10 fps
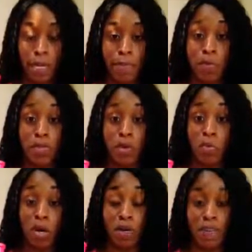I'm using
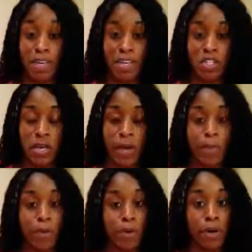1 of each, I
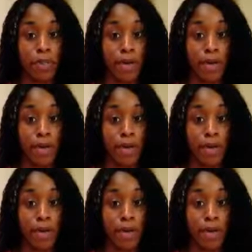broke